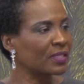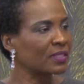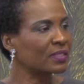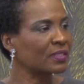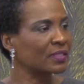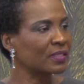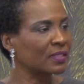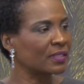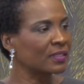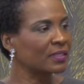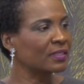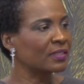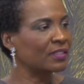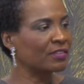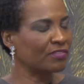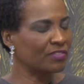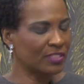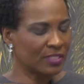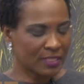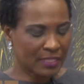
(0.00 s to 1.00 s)
permit
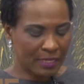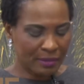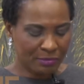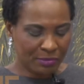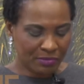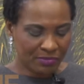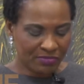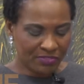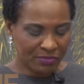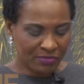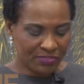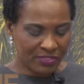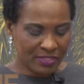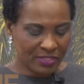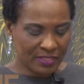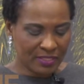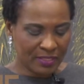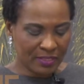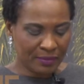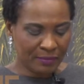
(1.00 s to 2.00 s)
and different type of
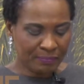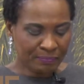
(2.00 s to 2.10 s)
visa.